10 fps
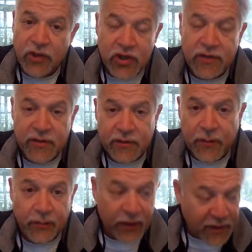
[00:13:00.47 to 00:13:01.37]
jesus
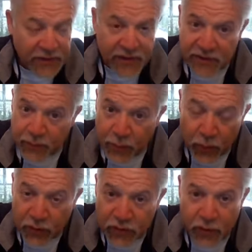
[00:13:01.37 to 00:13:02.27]
because he
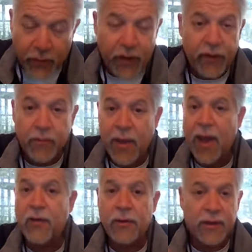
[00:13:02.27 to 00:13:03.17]
spoke the sermon on the
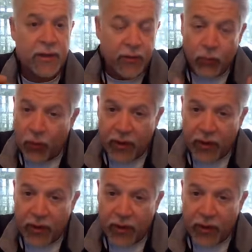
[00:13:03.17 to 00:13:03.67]
mount and he